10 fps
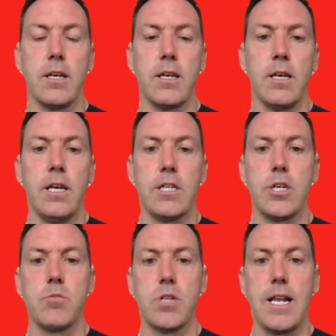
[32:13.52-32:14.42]
mm. in
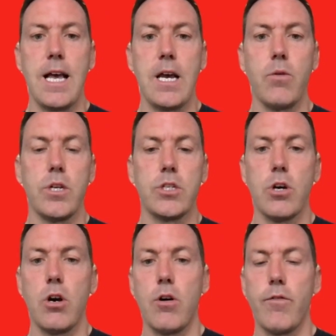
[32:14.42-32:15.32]
terms of the language
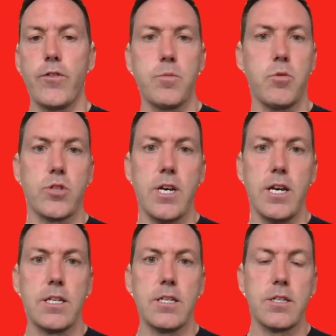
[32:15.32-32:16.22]
of sports
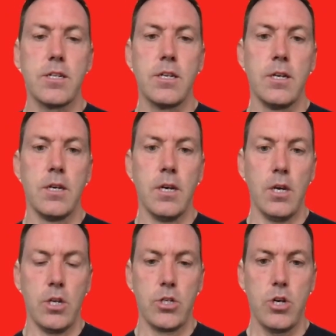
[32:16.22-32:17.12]
science.
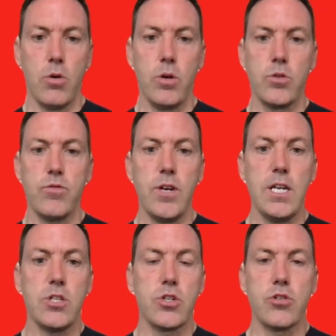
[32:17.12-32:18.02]
So it was really
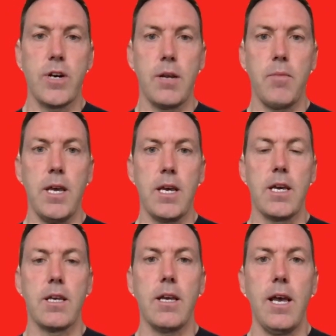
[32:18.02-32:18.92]
just trying to make
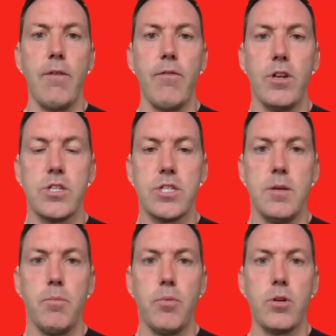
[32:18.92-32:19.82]
everything as
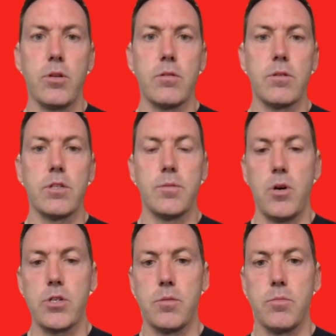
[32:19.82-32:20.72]
simple as
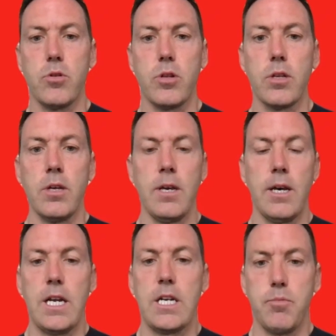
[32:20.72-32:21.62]
possible
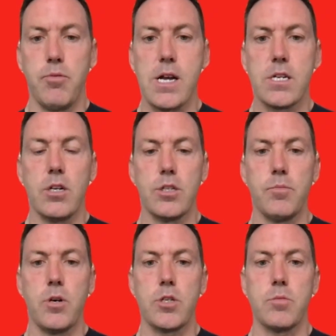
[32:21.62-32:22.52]
and as practical as
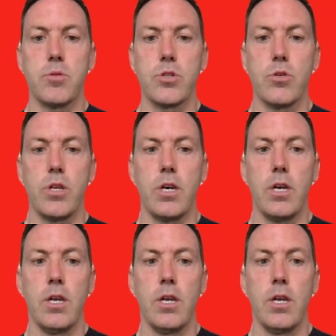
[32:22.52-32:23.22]
possible so that